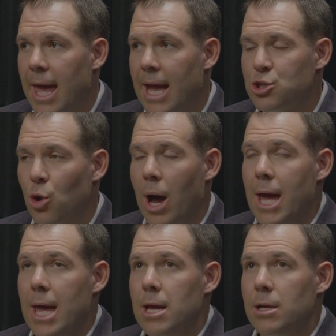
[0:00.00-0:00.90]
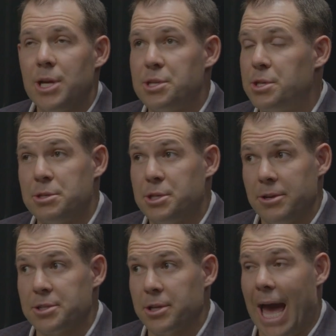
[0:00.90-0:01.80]
And so, Chase,
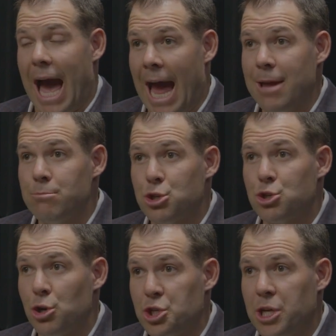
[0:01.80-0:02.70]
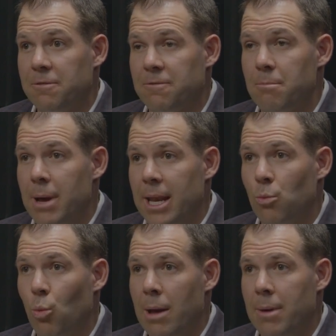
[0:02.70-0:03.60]
seriously, I am searching for men
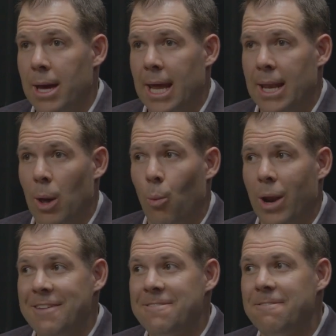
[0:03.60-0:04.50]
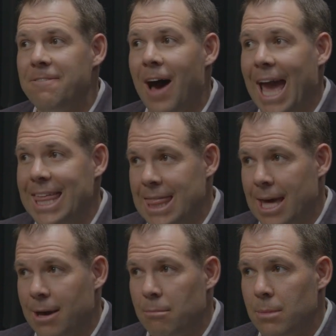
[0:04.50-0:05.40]
and women, and when I find
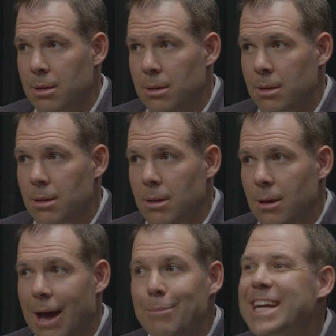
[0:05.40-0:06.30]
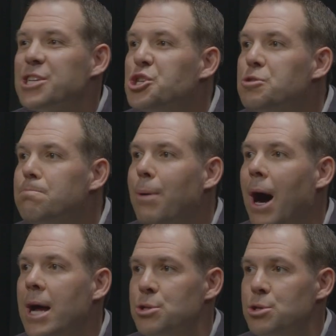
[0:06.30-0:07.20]
them, I'm like a
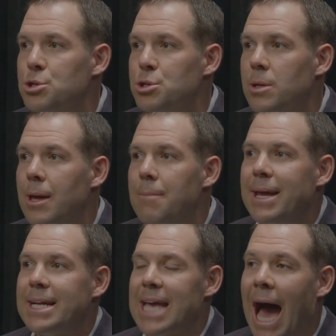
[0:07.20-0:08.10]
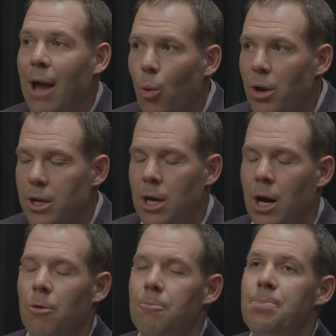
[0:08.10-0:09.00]
sponge because I want to
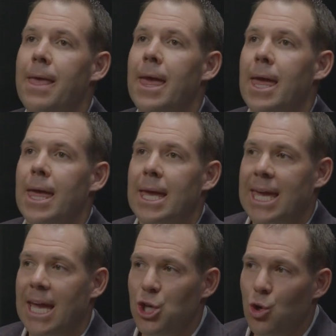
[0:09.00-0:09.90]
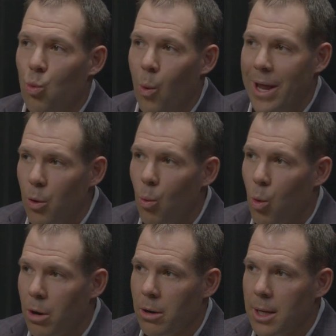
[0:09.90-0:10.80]
know, can you win at
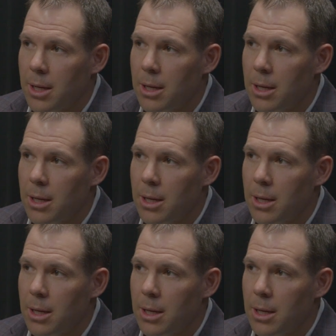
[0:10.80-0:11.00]
work